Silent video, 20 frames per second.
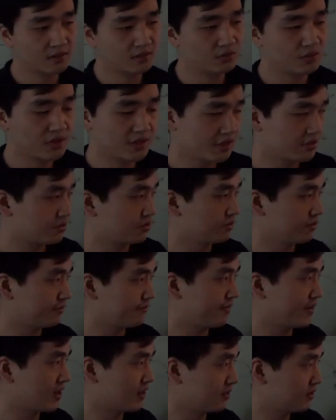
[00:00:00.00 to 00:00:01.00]
We need to
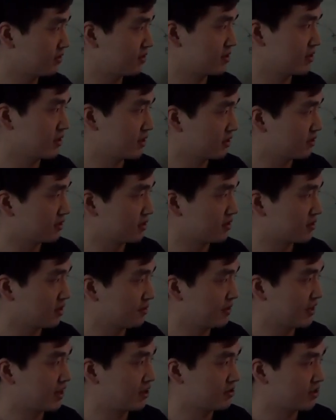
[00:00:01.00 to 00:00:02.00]
find the
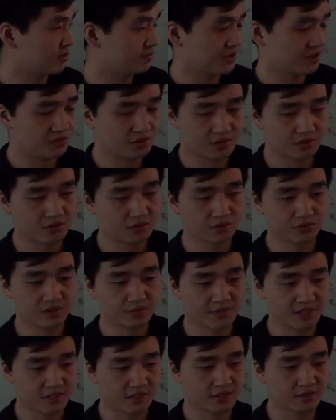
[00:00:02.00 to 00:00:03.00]
similarity between two
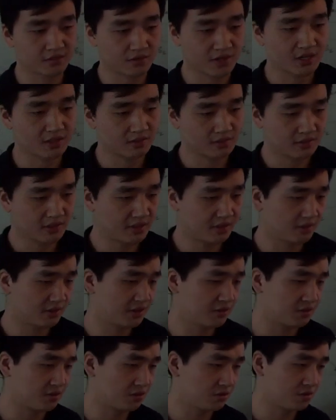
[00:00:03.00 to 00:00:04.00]
images, right, in
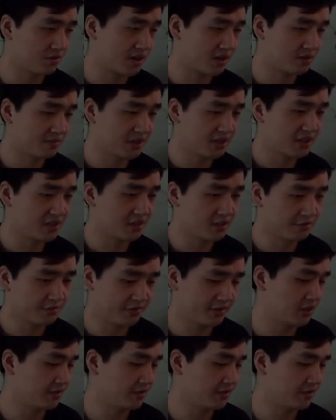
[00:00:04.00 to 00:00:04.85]
order to do the recommendation.